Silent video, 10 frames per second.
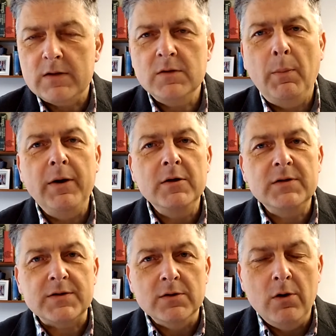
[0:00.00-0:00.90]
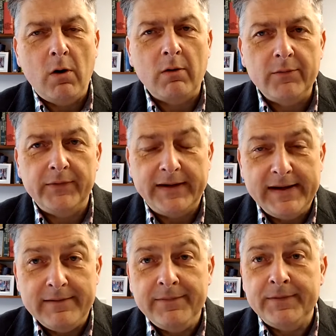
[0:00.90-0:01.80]
Someone who does not
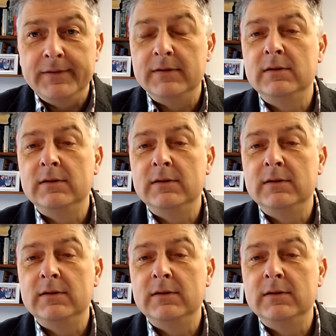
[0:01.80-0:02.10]
forgive